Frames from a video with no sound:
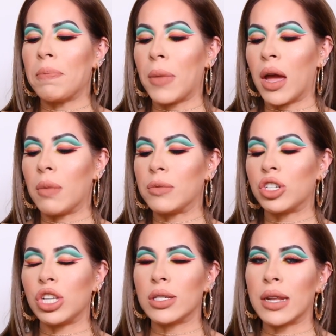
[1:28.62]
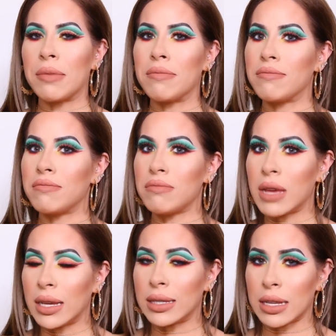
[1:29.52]
Um, she's an
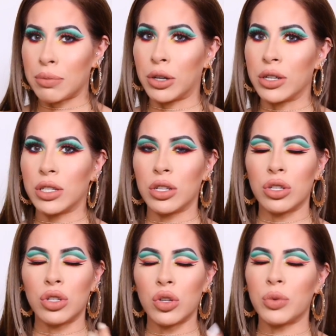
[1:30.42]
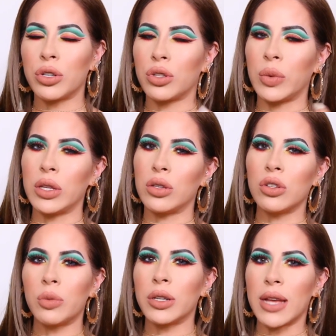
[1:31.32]
amazing person, super sweet,
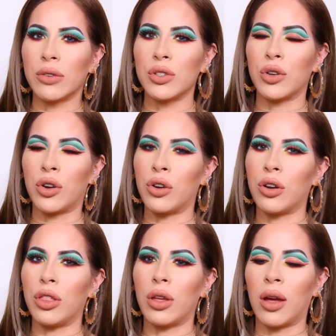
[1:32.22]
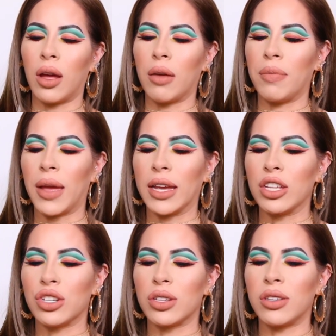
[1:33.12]
super down to earth. Um, I
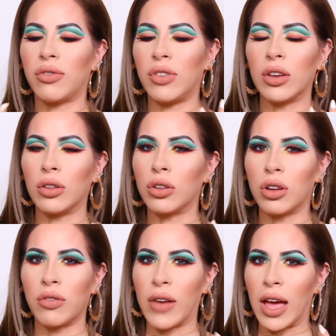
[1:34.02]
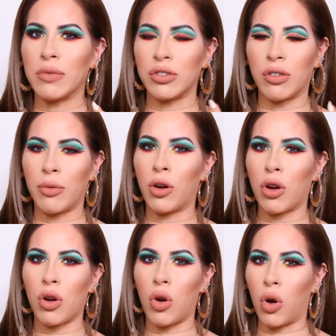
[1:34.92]
can just feel good vibes from
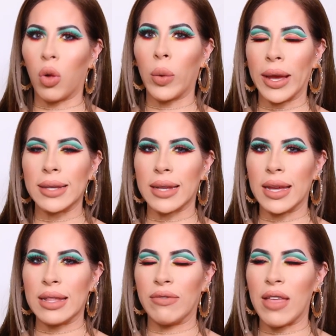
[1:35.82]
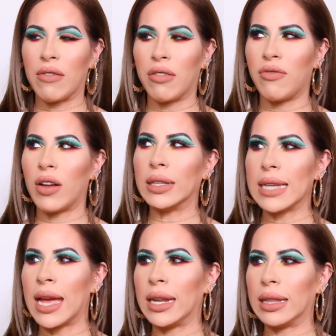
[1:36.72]
her always. I've never felt
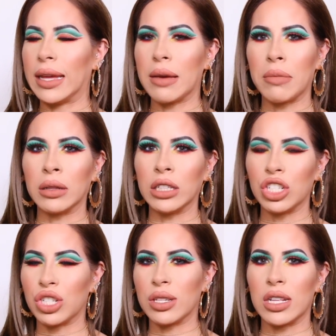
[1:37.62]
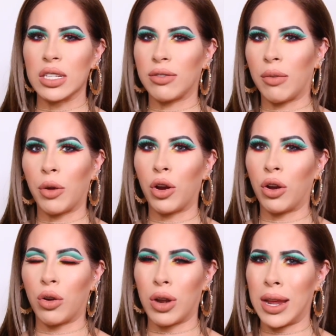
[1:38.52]
any like maliciousness from her
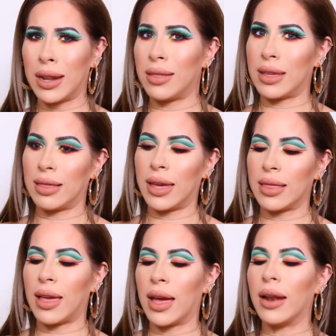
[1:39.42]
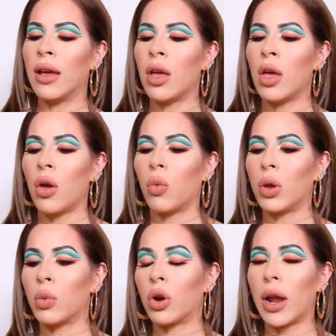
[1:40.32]
or anything like that.
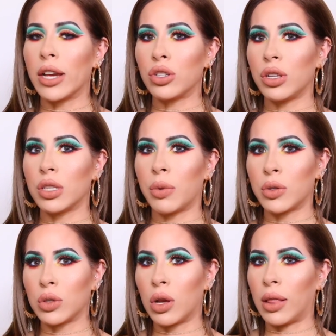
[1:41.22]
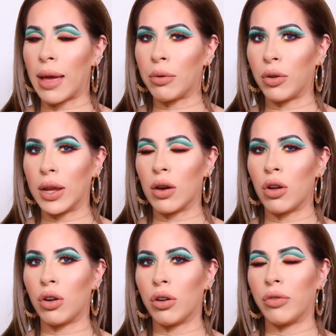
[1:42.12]
We were actually supposed to collaborate
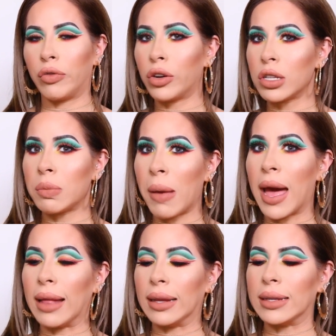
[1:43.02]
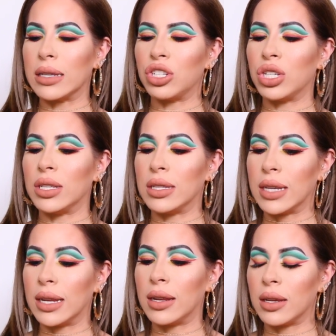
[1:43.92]
on her first palette. She
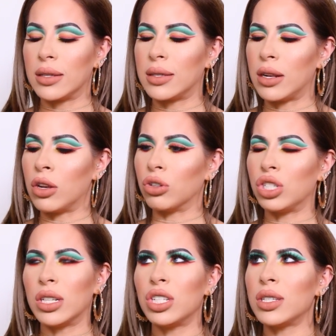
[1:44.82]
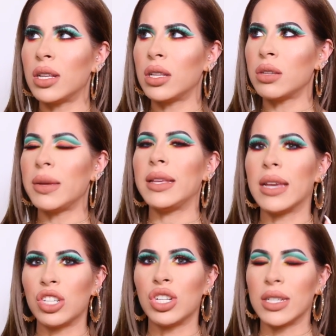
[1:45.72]
did, no, did she send it to me?
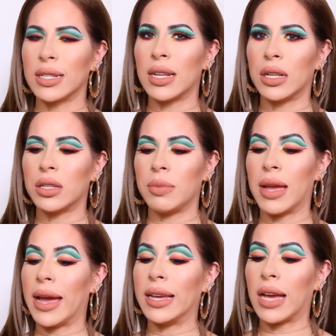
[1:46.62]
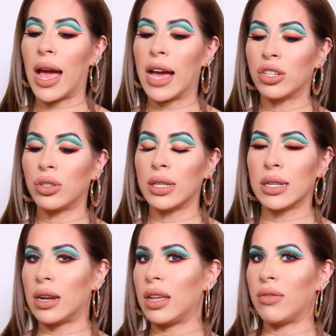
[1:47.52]
Yes, she did send it to me. I actually
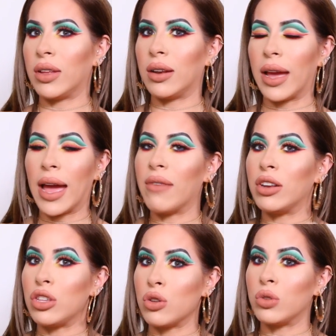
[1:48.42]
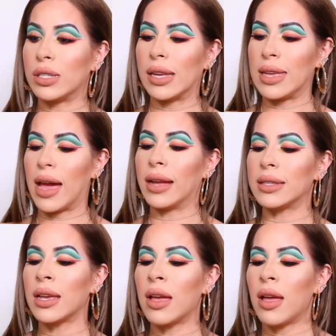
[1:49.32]
didn't even, I haven't used it yet.